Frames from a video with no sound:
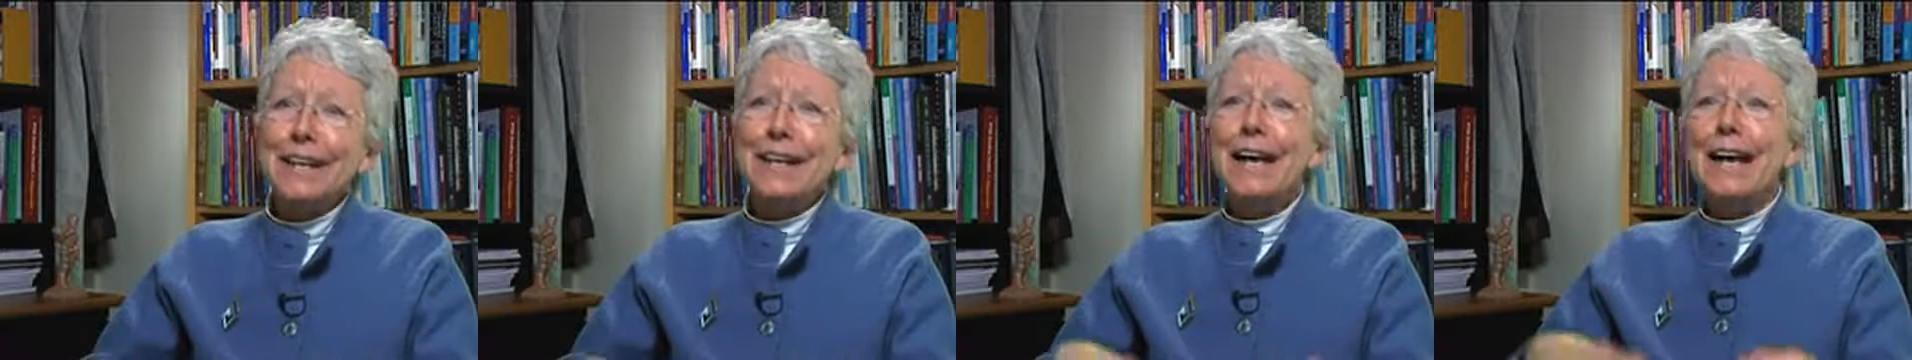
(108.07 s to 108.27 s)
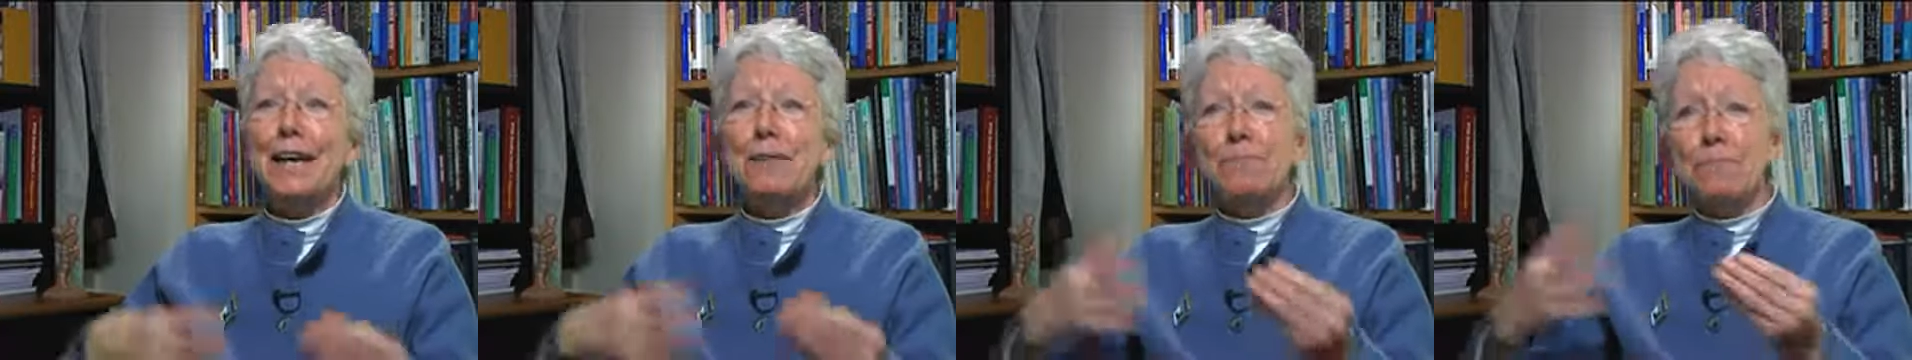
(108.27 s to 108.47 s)

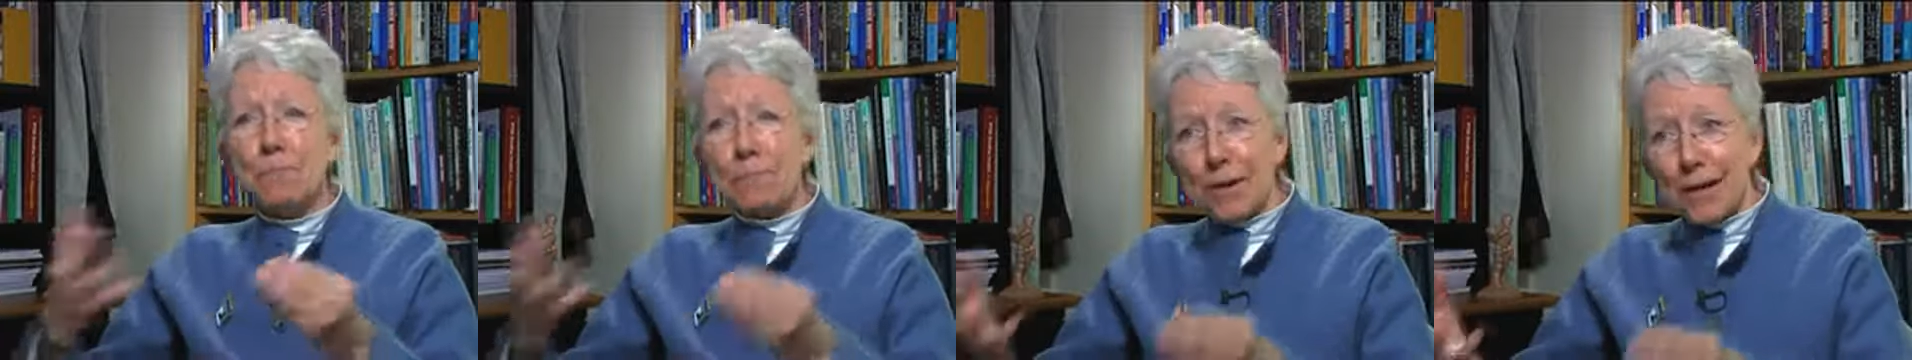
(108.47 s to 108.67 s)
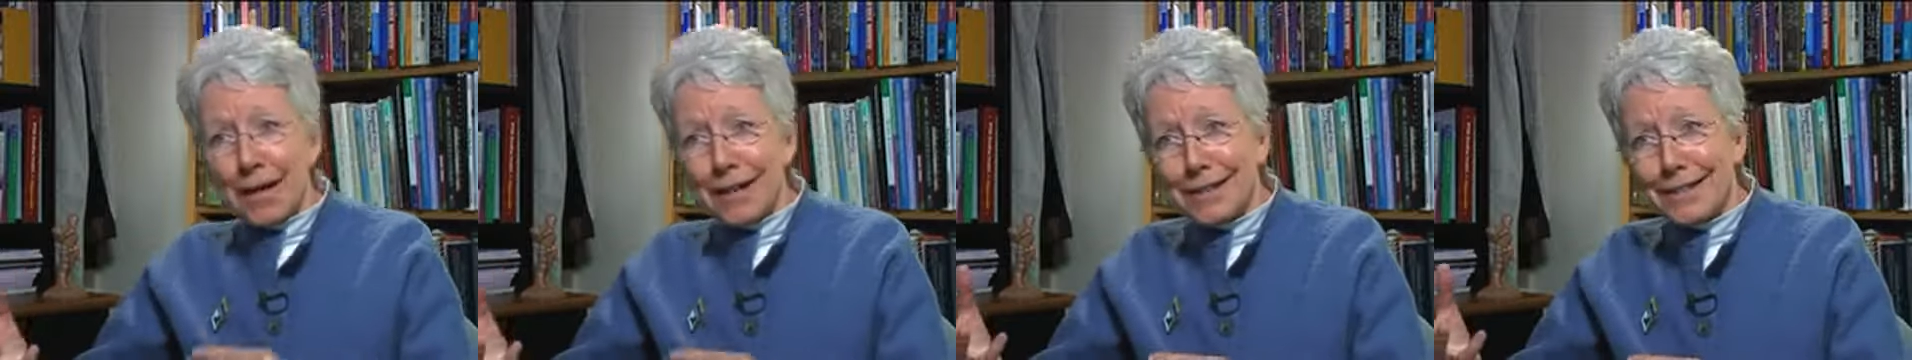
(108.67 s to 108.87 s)
and
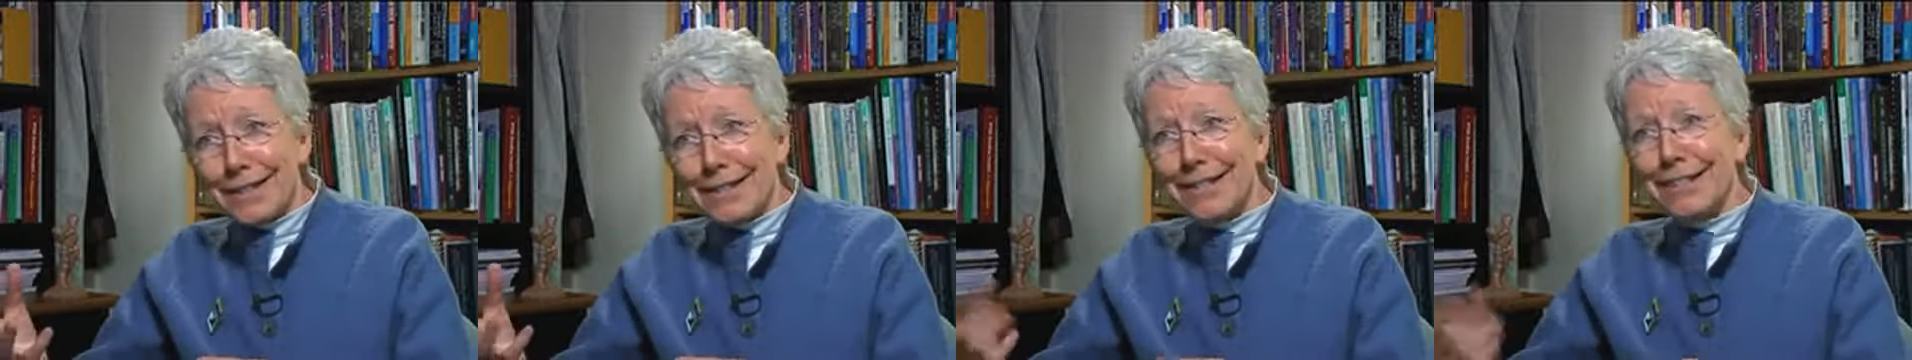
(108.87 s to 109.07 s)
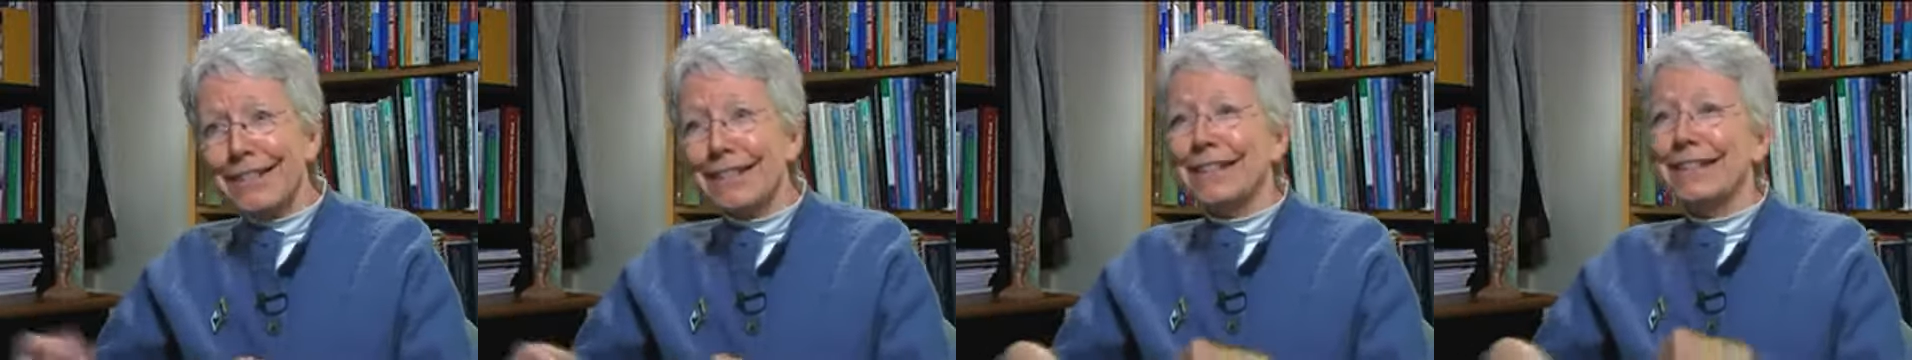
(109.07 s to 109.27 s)

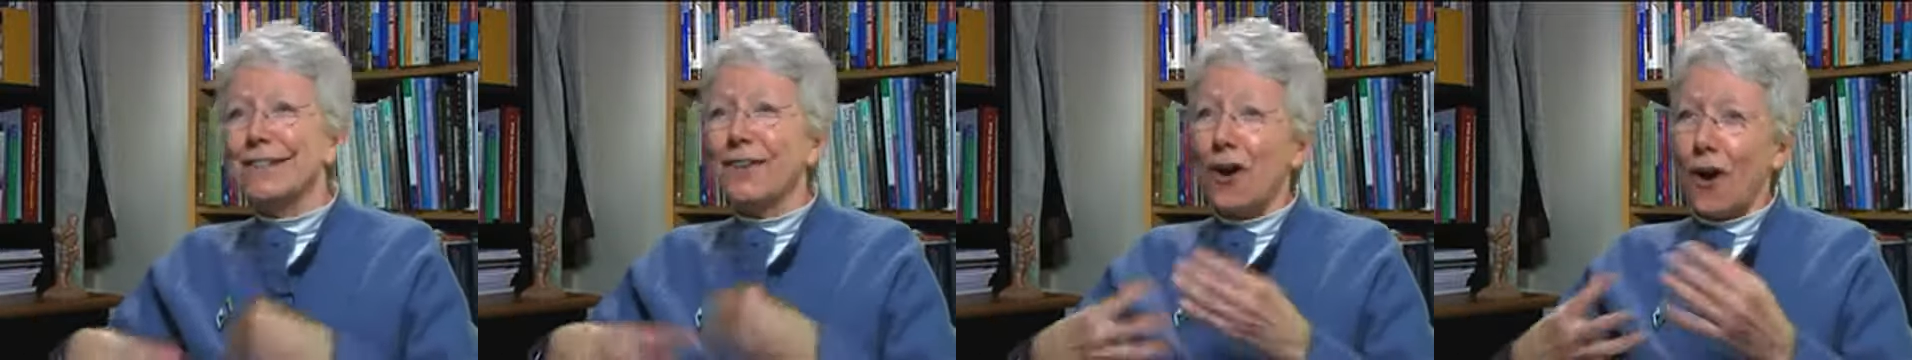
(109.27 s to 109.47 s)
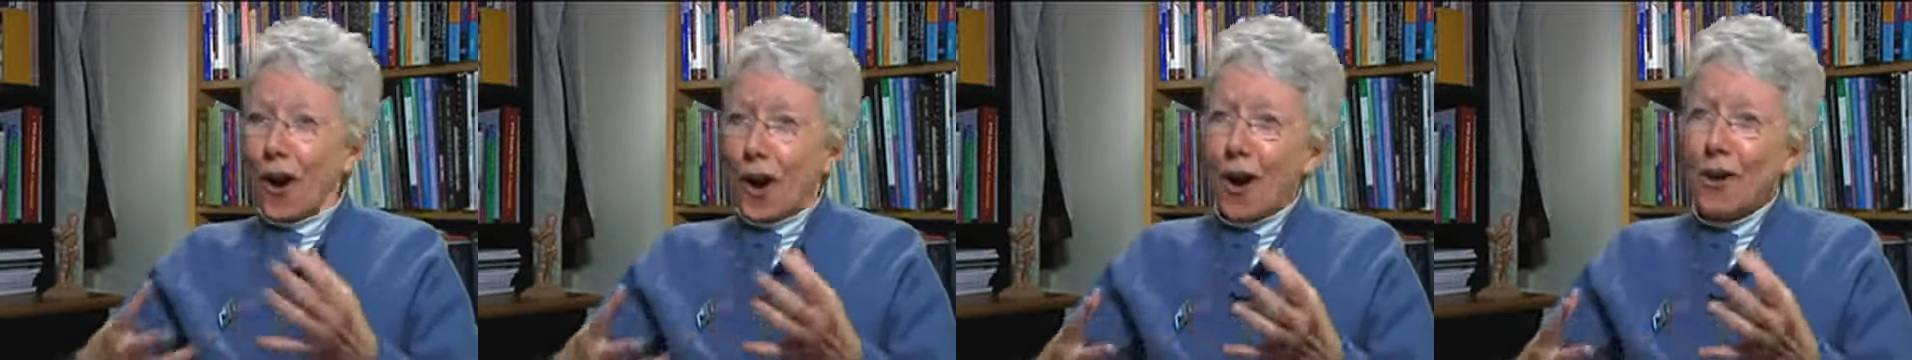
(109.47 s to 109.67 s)
bus and
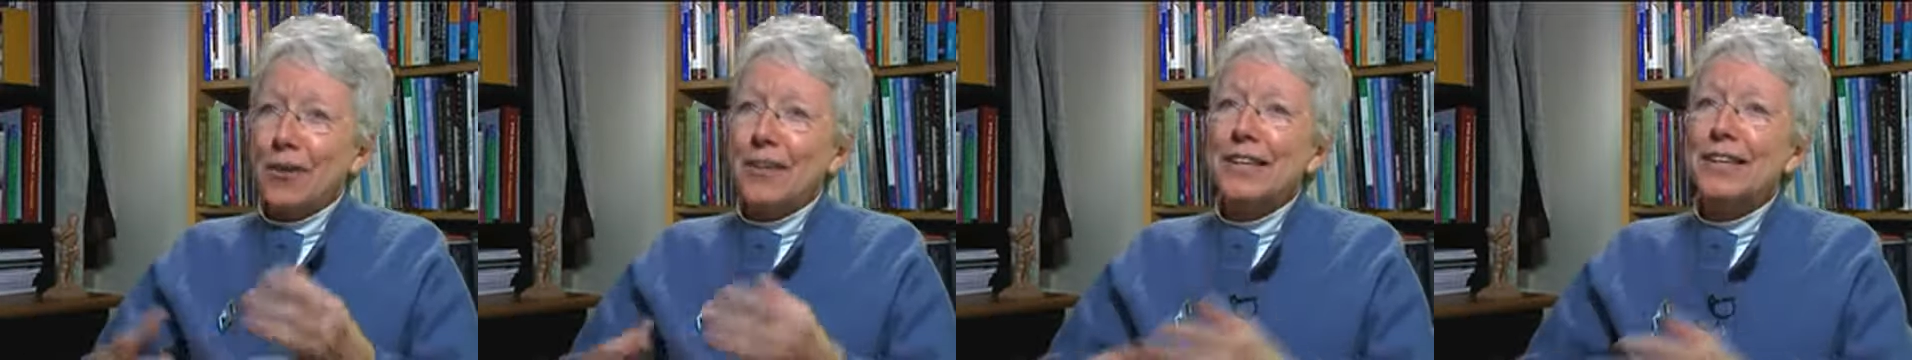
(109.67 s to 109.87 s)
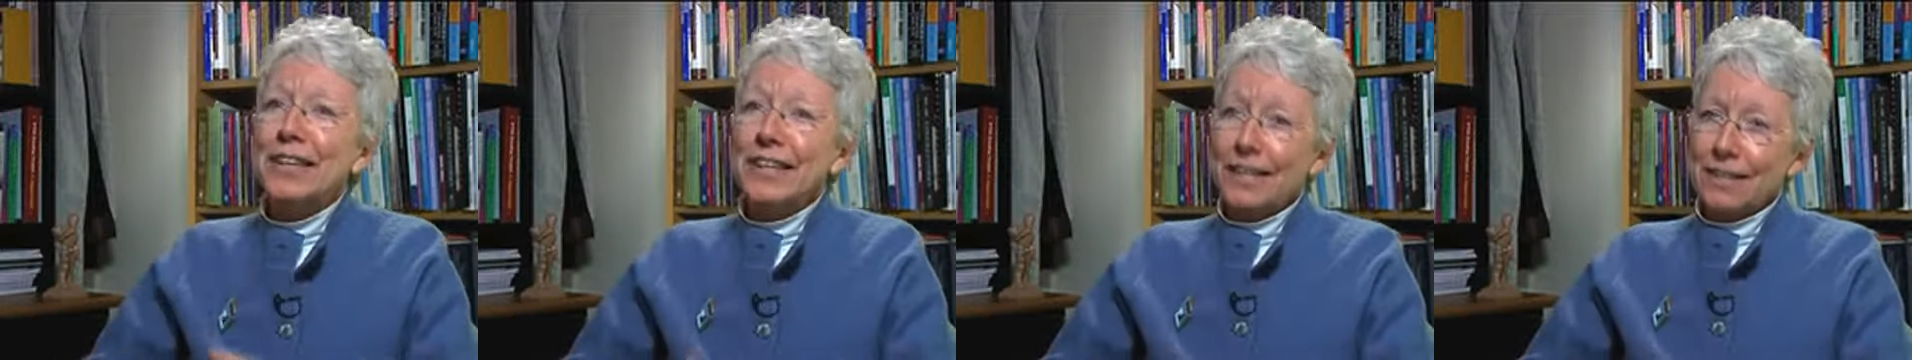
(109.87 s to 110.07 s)
car
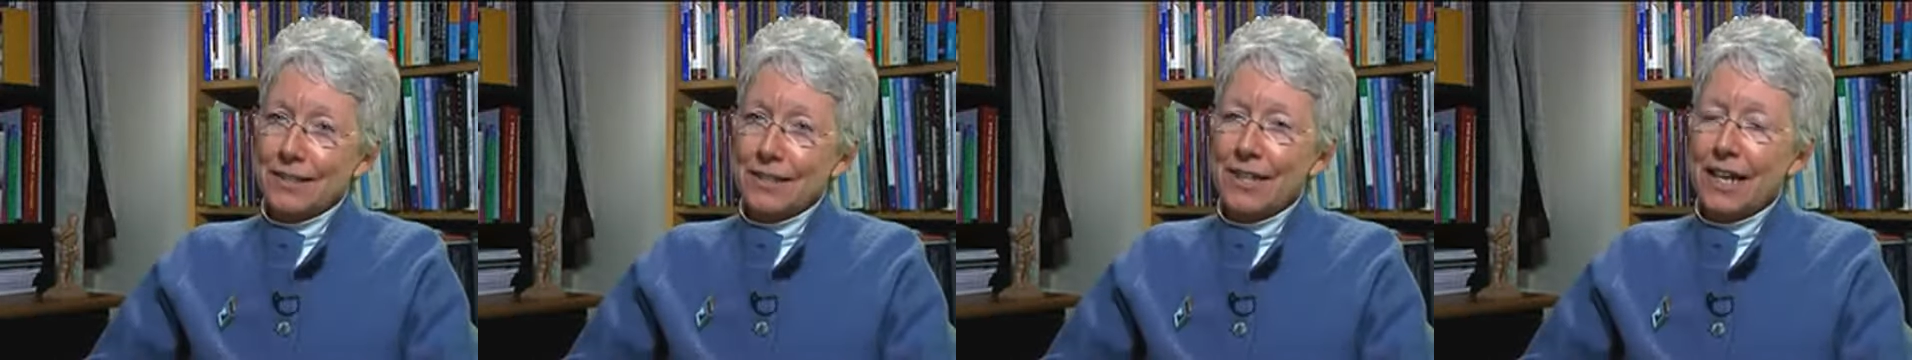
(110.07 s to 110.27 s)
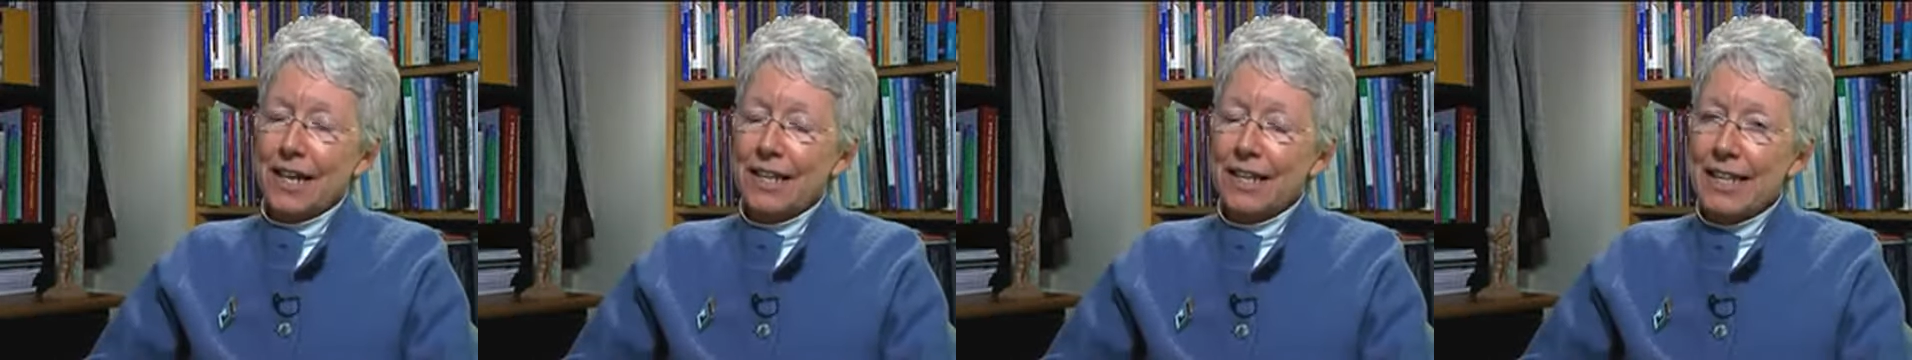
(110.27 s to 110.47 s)
and
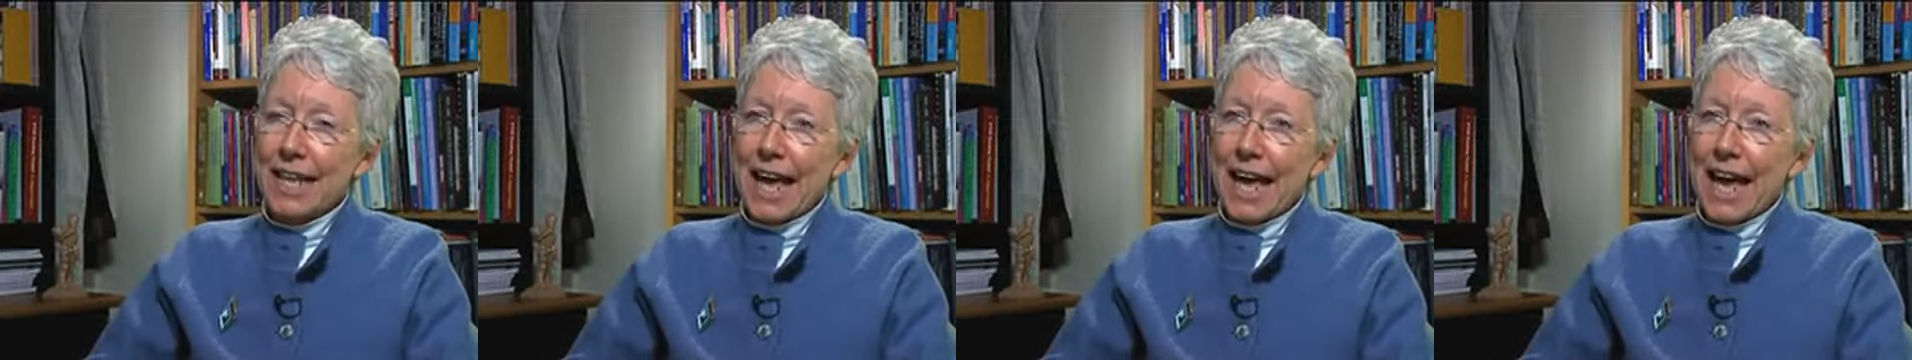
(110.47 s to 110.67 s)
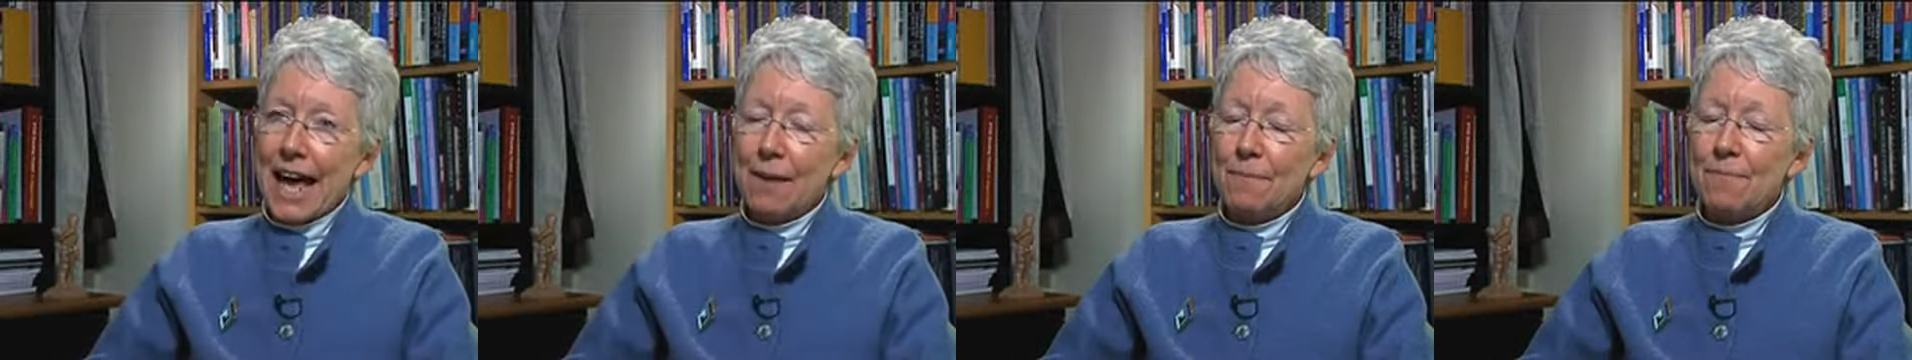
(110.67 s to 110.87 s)
things like
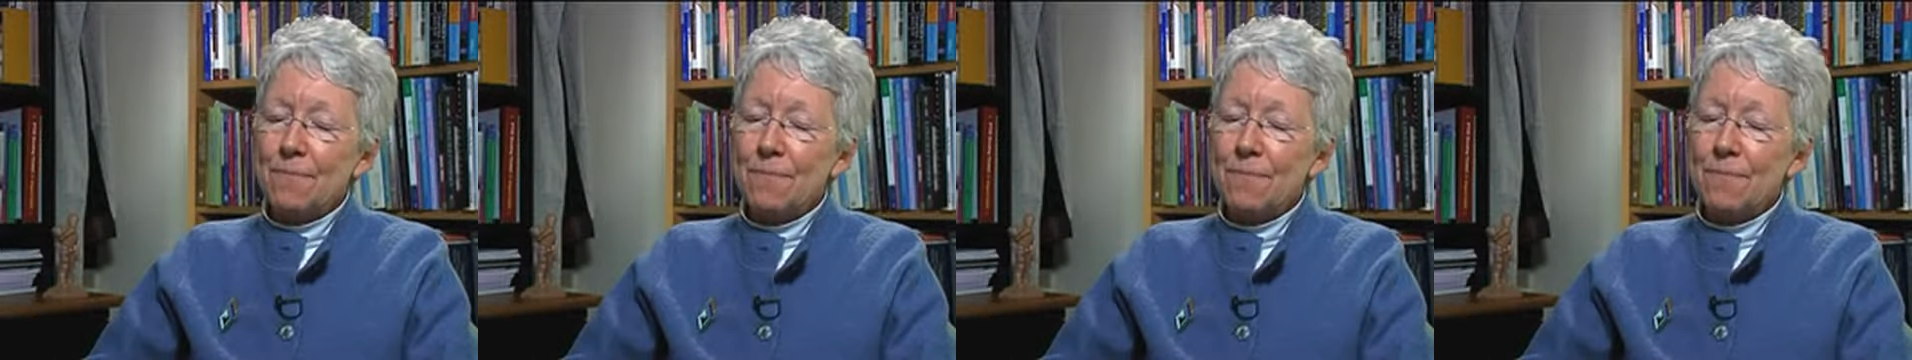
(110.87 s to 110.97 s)
that.